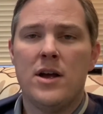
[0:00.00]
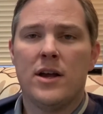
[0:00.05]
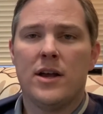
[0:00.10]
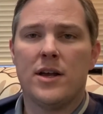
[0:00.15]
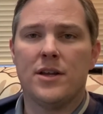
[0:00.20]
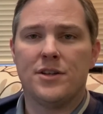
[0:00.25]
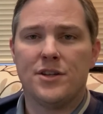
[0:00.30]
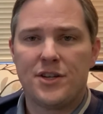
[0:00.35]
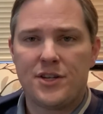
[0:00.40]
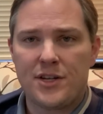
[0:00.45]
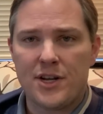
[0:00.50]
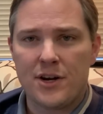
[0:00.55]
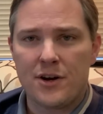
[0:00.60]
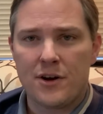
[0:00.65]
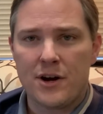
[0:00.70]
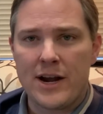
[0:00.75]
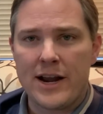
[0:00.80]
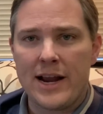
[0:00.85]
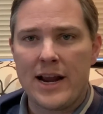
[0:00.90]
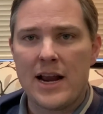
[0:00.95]

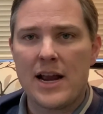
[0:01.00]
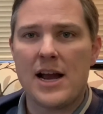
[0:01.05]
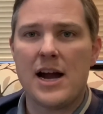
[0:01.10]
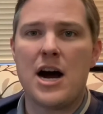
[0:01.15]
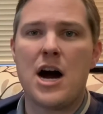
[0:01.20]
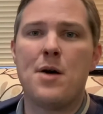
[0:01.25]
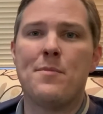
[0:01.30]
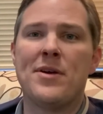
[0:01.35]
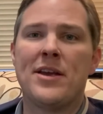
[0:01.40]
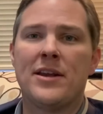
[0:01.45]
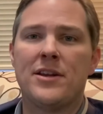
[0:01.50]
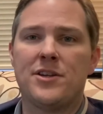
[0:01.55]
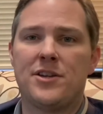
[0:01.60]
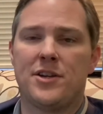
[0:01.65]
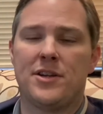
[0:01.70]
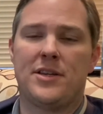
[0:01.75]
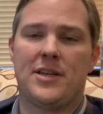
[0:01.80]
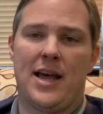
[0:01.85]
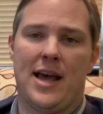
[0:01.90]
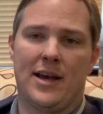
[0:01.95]
considering coming
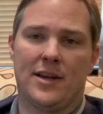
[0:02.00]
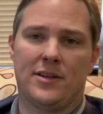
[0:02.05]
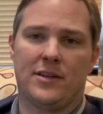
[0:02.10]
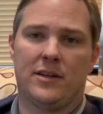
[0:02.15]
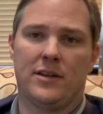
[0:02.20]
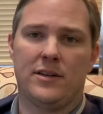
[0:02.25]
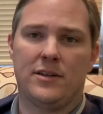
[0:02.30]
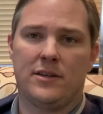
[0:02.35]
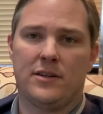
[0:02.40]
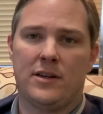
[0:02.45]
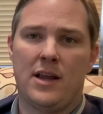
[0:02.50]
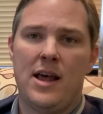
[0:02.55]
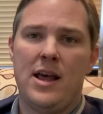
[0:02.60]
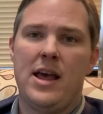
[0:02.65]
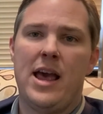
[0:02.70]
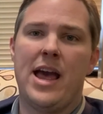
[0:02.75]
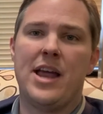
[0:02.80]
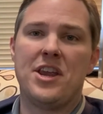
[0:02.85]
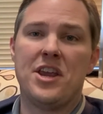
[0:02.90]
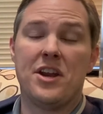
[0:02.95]
to Texas
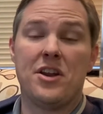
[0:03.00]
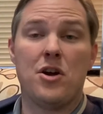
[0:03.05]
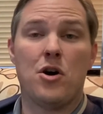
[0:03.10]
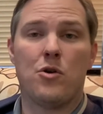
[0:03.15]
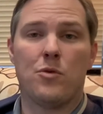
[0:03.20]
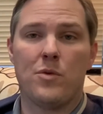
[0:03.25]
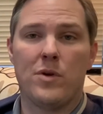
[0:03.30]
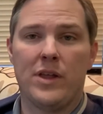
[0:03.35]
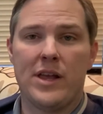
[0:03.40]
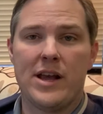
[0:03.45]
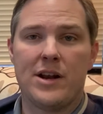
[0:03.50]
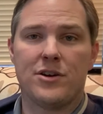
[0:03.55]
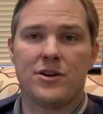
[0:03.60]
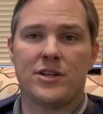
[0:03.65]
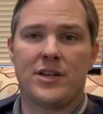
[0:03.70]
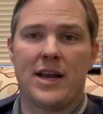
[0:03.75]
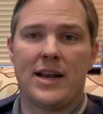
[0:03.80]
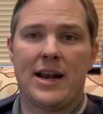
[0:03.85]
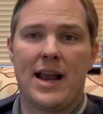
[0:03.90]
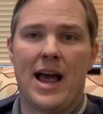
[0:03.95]
and you don't really
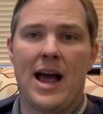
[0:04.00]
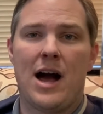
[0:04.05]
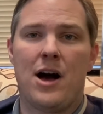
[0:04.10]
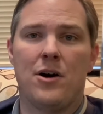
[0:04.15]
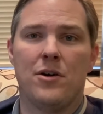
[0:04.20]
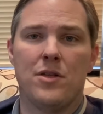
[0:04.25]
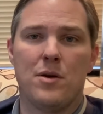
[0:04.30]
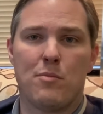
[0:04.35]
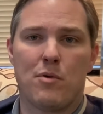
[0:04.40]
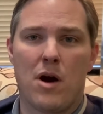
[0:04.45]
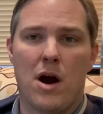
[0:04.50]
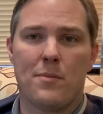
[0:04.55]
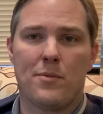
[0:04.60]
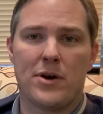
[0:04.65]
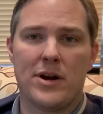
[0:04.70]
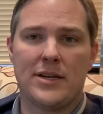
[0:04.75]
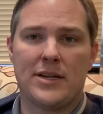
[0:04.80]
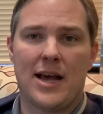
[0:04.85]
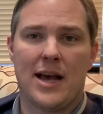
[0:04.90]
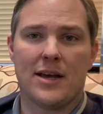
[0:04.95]
understand how the
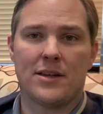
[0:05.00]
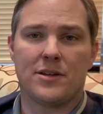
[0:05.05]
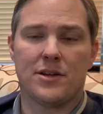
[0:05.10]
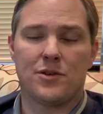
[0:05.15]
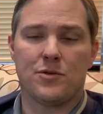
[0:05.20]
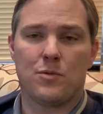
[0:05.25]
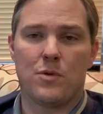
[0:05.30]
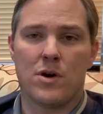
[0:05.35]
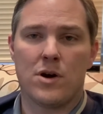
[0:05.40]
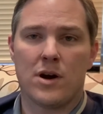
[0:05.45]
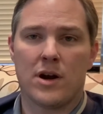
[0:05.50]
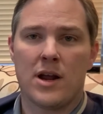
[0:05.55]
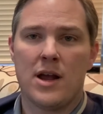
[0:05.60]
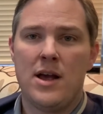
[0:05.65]
property taxes work.